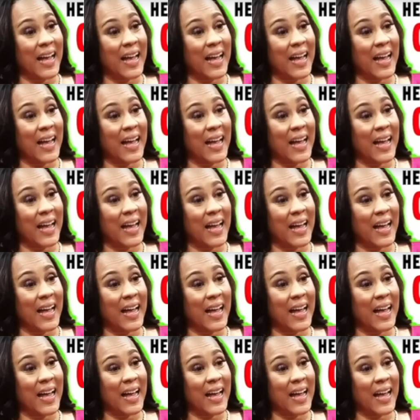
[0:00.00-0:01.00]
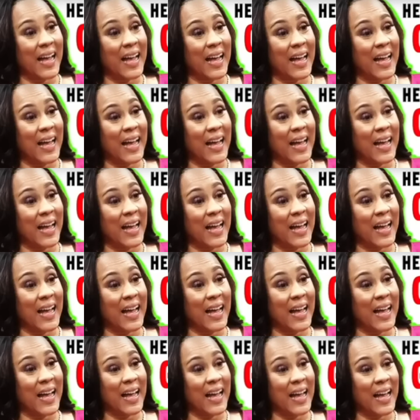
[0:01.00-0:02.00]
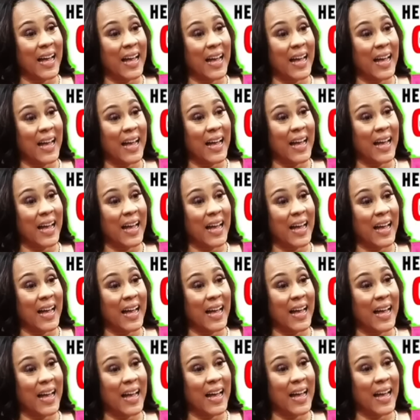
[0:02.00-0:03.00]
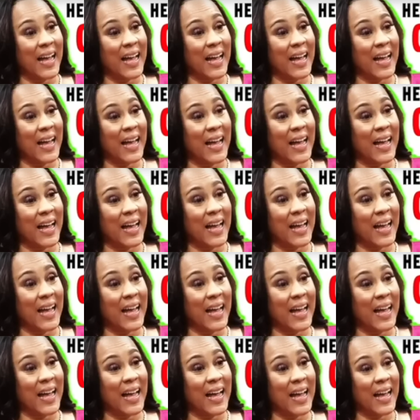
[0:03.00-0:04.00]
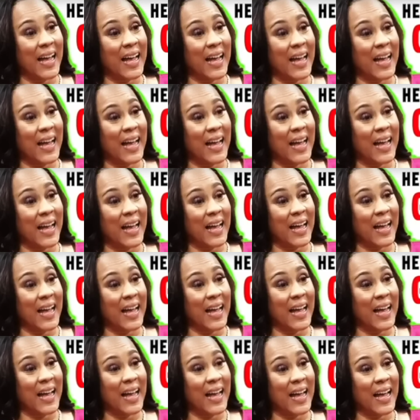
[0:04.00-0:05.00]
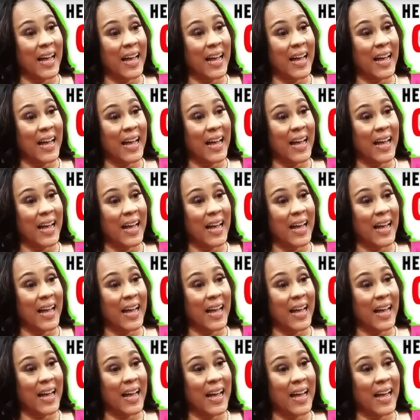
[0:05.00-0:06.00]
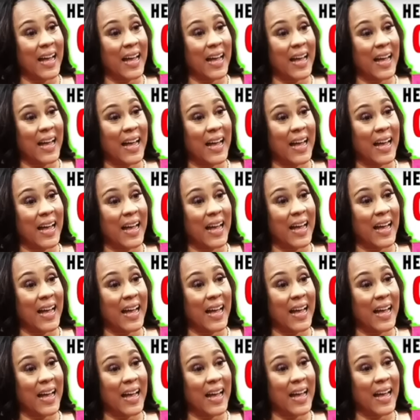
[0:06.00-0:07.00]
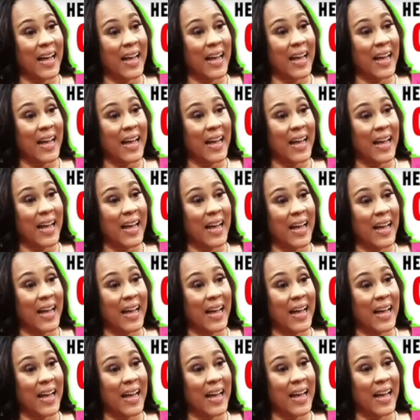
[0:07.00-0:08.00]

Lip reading: This person isn't speaking.